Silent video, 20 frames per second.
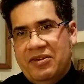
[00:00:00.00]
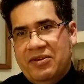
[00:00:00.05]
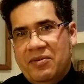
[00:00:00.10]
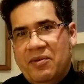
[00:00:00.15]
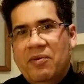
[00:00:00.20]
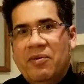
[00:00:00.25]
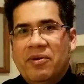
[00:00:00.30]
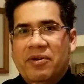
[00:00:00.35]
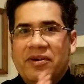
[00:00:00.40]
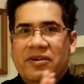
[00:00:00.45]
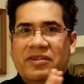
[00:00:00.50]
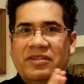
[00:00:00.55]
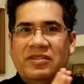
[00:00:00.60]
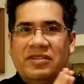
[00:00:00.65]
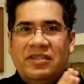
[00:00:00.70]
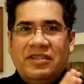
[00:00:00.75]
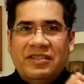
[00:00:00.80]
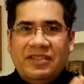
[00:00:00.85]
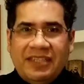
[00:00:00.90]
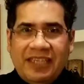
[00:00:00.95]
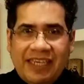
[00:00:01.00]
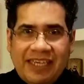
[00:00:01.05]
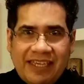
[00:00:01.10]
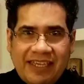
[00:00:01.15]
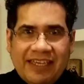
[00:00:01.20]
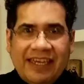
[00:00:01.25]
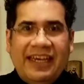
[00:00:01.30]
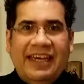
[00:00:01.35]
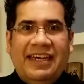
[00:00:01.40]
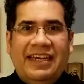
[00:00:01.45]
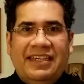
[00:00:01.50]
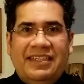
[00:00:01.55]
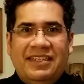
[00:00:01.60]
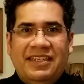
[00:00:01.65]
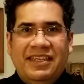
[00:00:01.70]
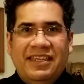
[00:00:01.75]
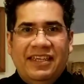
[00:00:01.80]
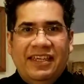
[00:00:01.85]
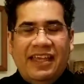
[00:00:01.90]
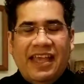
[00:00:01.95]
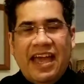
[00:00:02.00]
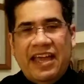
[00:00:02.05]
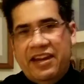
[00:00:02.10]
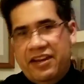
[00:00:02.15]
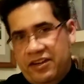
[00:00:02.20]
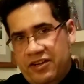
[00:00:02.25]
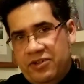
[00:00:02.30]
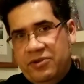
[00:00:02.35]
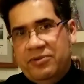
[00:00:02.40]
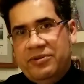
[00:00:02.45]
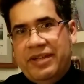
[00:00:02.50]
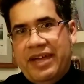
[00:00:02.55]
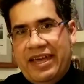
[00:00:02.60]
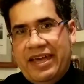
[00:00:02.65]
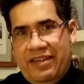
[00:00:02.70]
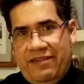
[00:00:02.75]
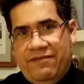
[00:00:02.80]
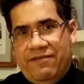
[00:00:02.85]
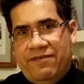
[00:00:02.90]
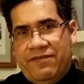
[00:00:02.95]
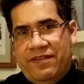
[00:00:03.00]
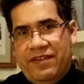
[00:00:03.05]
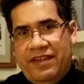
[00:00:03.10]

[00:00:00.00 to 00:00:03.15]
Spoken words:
or to seek God and a new life,